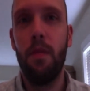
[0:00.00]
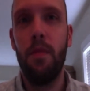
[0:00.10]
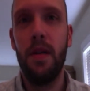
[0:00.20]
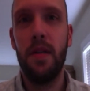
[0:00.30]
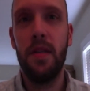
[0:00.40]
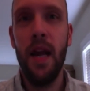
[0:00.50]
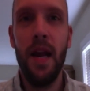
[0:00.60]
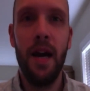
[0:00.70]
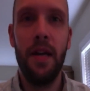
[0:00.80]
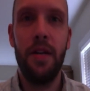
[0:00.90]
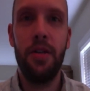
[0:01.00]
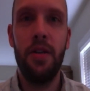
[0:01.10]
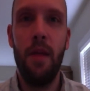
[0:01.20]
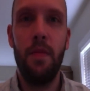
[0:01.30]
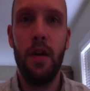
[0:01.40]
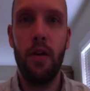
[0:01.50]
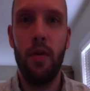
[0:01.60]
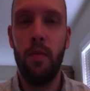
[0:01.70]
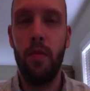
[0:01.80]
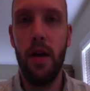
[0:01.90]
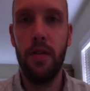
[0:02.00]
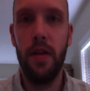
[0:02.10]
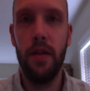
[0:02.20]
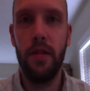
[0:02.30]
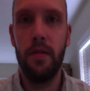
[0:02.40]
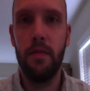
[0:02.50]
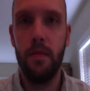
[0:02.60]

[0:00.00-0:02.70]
but a site audit should not be a quick process.